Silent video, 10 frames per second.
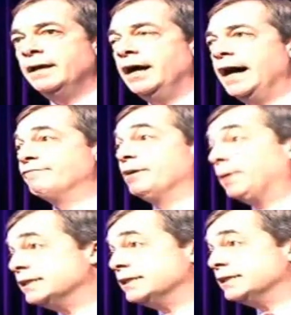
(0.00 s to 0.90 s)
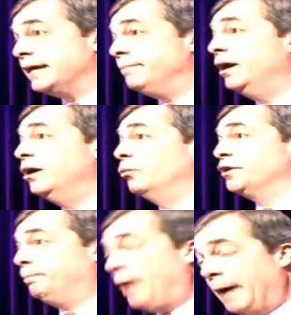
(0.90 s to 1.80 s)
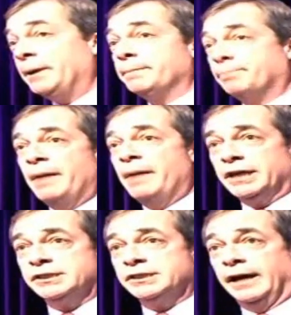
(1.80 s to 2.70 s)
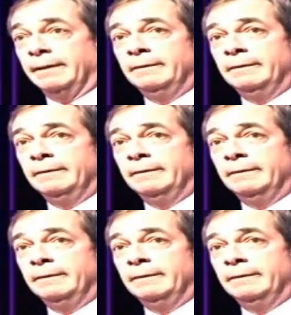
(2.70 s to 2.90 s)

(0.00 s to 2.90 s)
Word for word: and replaced him with a puppet prime minister,